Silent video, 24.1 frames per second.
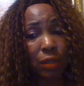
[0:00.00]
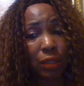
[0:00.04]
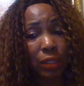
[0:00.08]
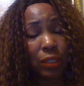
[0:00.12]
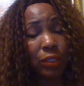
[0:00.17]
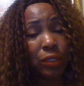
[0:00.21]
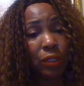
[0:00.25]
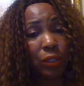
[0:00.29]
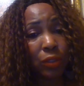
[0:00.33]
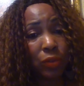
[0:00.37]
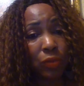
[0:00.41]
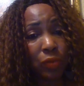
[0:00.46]

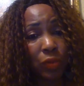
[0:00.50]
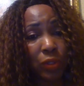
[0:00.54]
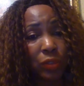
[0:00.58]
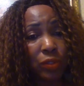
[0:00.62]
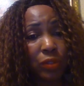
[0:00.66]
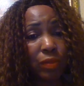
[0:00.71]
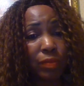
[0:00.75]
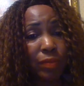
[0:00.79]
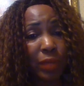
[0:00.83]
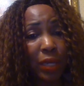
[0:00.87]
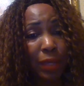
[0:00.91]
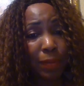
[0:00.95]
click
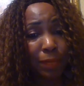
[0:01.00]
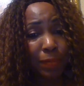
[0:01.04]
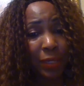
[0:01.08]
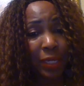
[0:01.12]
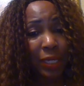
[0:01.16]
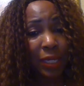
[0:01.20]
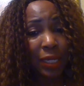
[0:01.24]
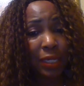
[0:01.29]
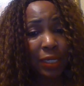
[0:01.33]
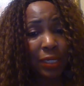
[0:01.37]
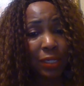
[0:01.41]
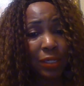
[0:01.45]
onto my
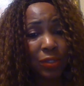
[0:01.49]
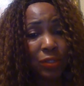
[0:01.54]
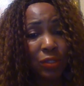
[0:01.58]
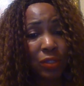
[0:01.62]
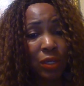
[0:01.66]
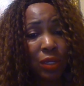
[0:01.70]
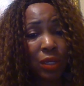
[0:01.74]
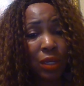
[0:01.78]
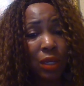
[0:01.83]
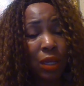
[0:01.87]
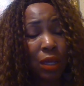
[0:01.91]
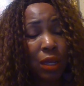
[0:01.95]
page.
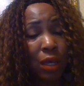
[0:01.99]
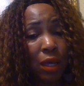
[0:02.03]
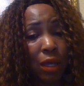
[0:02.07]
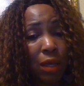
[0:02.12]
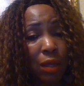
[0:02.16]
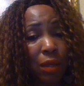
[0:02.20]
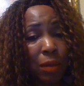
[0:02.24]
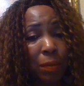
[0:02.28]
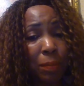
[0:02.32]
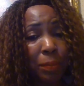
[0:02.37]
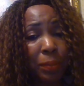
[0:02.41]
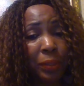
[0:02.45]

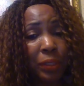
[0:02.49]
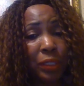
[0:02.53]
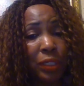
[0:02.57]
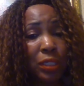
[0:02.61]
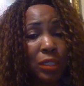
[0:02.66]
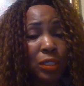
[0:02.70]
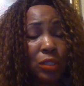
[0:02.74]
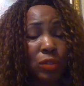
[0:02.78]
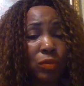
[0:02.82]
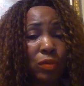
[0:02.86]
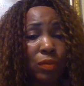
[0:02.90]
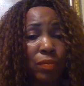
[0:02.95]

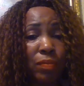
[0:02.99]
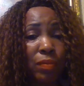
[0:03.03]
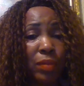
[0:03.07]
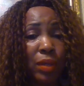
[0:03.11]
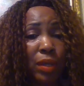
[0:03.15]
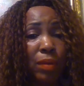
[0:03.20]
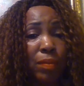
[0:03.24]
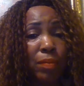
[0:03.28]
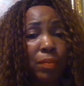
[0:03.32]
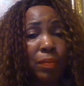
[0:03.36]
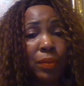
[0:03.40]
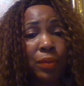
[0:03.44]
Please
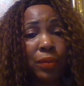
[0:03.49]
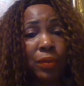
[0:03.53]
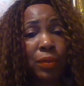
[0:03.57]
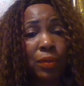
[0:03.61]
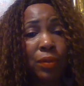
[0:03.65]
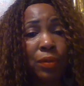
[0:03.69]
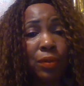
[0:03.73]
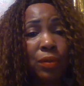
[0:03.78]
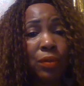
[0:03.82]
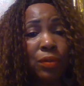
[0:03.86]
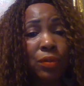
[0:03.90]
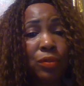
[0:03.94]

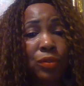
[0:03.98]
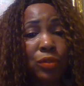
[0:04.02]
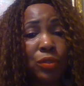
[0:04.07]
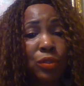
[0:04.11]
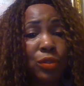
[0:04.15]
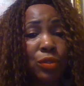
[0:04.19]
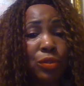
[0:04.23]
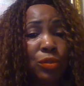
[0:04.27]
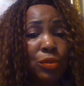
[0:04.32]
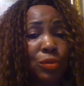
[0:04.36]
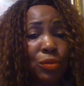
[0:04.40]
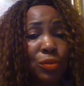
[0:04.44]
remember
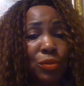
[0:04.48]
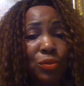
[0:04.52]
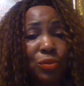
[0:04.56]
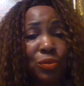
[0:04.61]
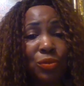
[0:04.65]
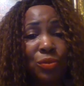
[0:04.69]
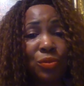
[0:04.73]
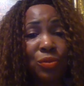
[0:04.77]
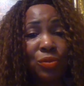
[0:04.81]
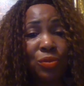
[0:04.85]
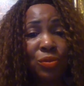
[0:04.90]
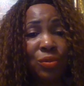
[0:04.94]

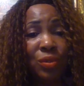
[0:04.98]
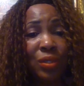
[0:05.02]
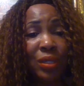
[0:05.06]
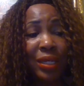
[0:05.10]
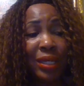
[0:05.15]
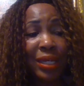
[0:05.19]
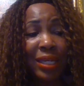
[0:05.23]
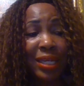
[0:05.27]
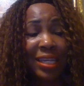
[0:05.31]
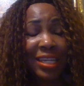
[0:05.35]
to